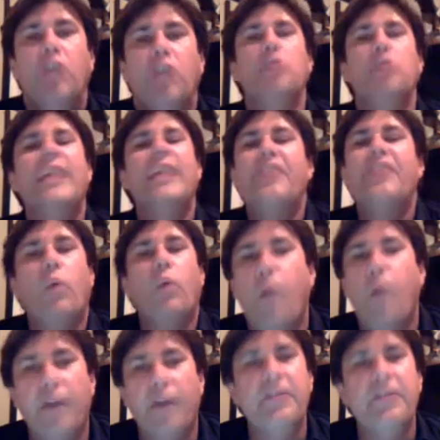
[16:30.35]
You need the
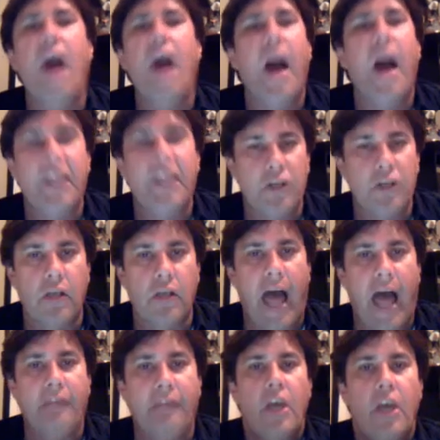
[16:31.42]
Word of God in your
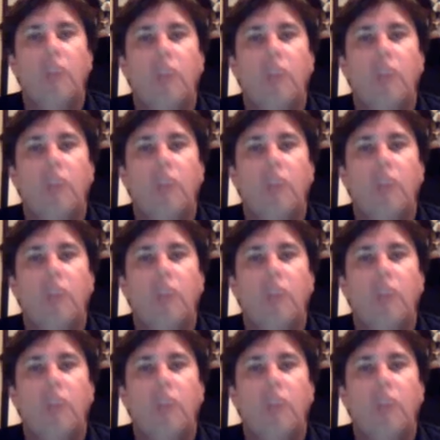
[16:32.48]
life.